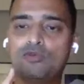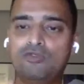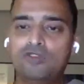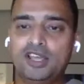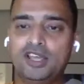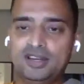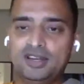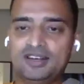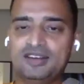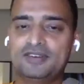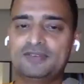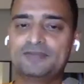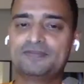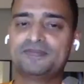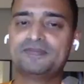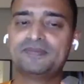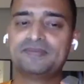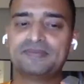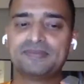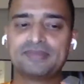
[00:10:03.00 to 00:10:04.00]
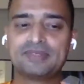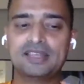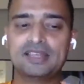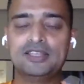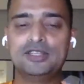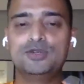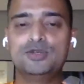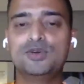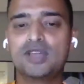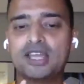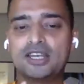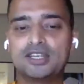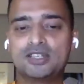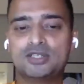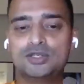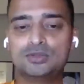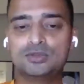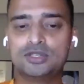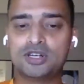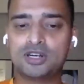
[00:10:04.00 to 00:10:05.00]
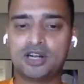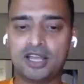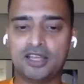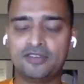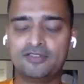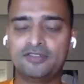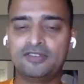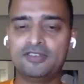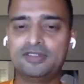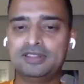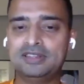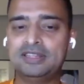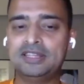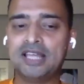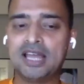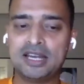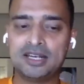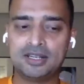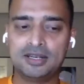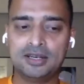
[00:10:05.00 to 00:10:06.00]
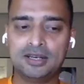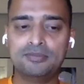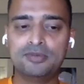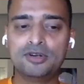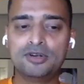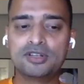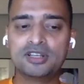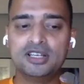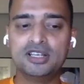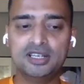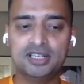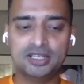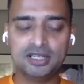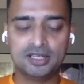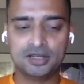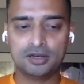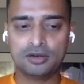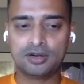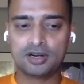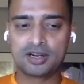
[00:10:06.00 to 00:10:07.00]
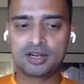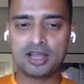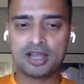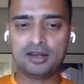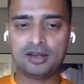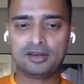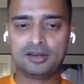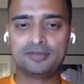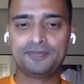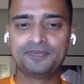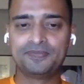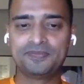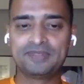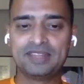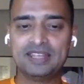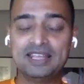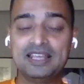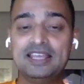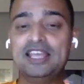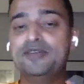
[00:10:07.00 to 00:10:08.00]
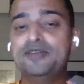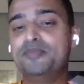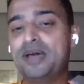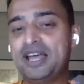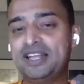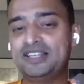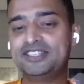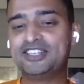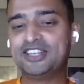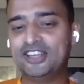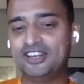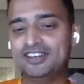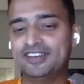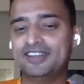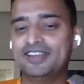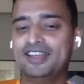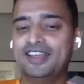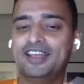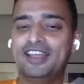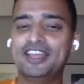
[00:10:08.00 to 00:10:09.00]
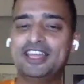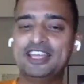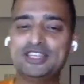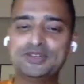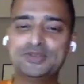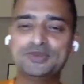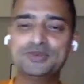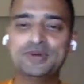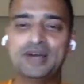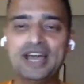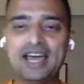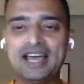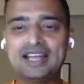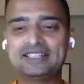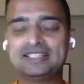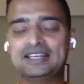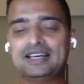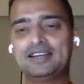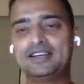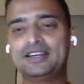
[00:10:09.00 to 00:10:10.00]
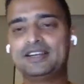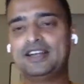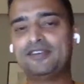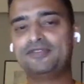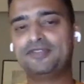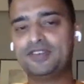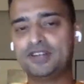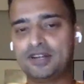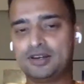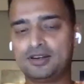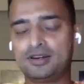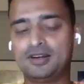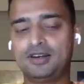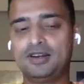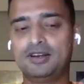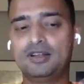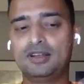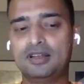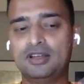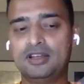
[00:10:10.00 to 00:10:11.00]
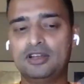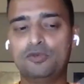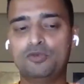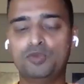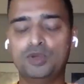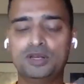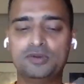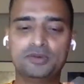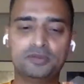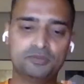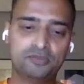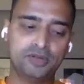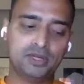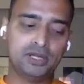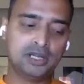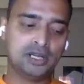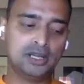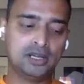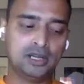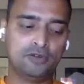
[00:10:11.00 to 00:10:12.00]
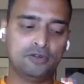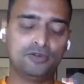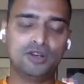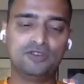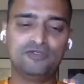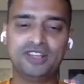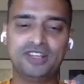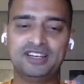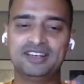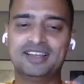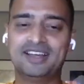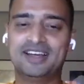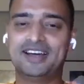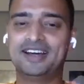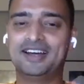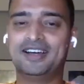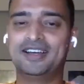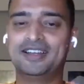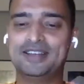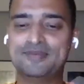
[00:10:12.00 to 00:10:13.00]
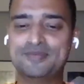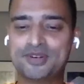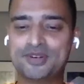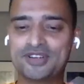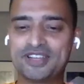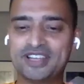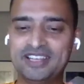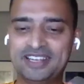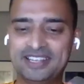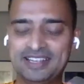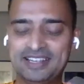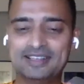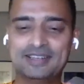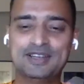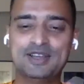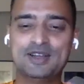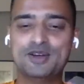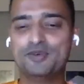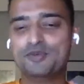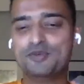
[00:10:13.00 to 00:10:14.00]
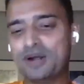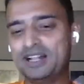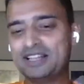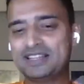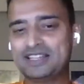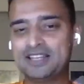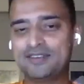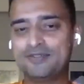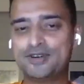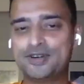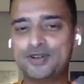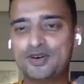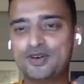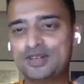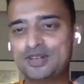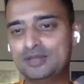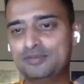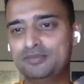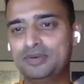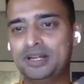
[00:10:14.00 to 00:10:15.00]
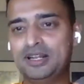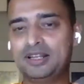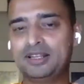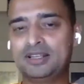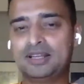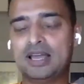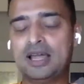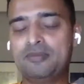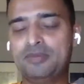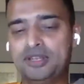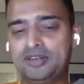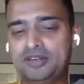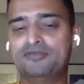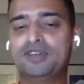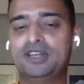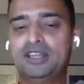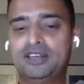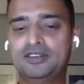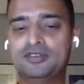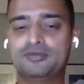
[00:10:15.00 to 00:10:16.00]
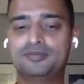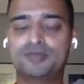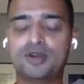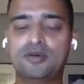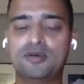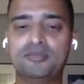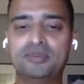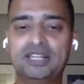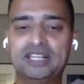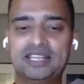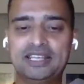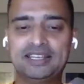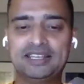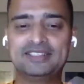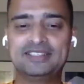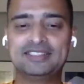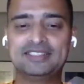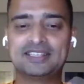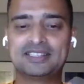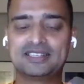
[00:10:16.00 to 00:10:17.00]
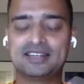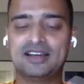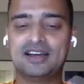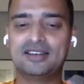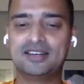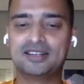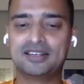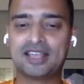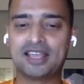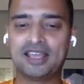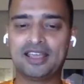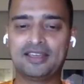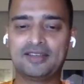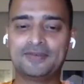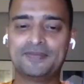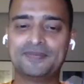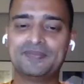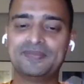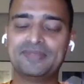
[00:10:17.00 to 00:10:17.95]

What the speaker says: win, you get to drive that Lamborghini Huracan. Imagine you as a referrer will win a Lamborghini, while they would only win probably just 100K